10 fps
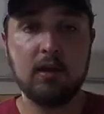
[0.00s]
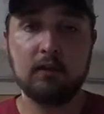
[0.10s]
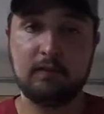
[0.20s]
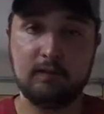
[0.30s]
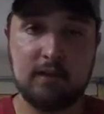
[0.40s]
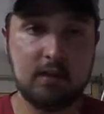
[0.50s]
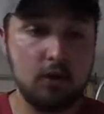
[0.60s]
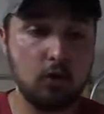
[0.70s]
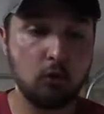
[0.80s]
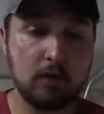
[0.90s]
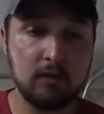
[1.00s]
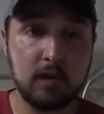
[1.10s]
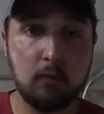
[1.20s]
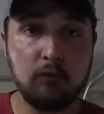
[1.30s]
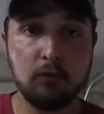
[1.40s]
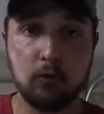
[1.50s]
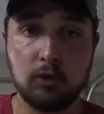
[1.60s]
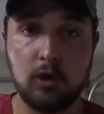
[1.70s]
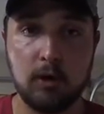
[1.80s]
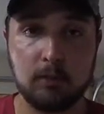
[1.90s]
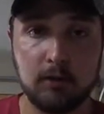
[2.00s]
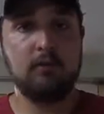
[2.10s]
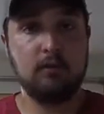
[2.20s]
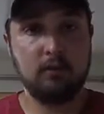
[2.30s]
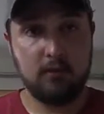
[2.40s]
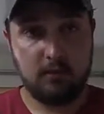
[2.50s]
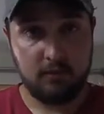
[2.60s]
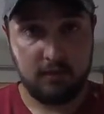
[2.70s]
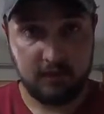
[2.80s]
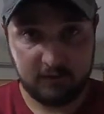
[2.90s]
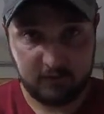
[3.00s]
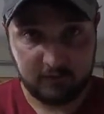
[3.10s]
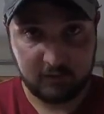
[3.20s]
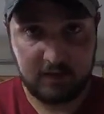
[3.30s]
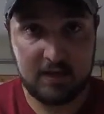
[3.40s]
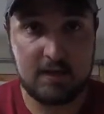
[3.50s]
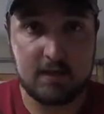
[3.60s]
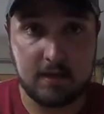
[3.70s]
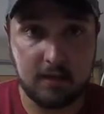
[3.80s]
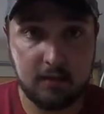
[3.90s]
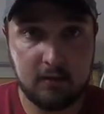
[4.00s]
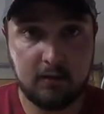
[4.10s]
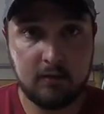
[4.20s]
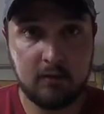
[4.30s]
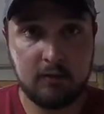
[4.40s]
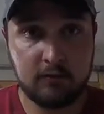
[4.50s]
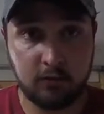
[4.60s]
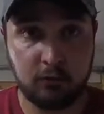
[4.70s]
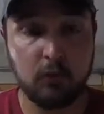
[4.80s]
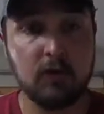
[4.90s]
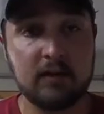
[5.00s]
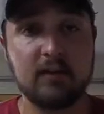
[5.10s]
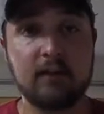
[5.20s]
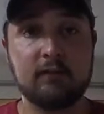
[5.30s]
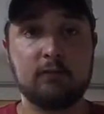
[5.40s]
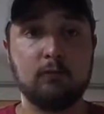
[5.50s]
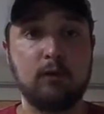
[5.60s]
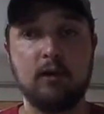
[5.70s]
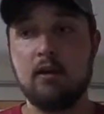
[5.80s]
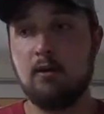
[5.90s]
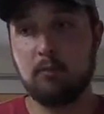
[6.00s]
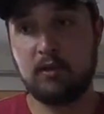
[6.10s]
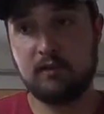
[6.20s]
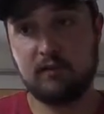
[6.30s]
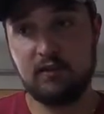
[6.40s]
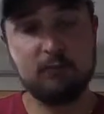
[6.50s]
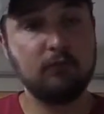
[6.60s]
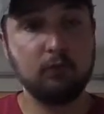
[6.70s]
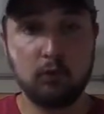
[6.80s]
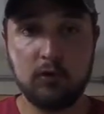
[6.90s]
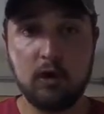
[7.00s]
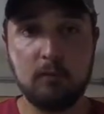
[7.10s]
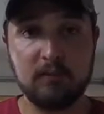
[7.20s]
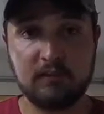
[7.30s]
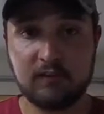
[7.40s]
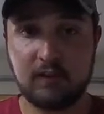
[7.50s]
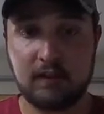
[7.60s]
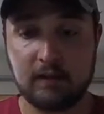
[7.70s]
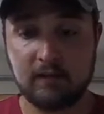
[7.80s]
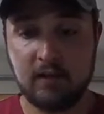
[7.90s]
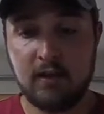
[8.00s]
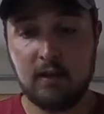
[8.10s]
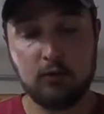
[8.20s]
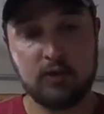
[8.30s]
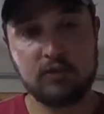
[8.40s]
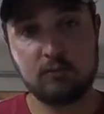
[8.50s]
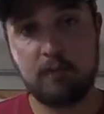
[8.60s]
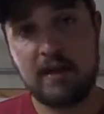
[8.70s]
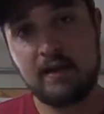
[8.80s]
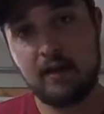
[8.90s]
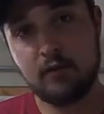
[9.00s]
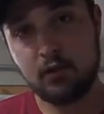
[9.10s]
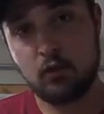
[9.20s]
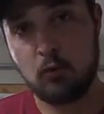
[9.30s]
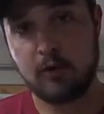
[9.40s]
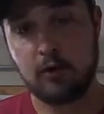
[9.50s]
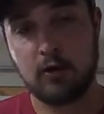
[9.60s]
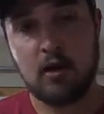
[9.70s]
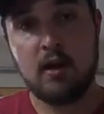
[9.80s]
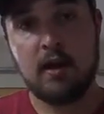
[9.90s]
Seaguar Red Label fluorocarbon. This is key to throwing a Texas rig because this fluorocarbon sinks It'll get your bait down there quicker.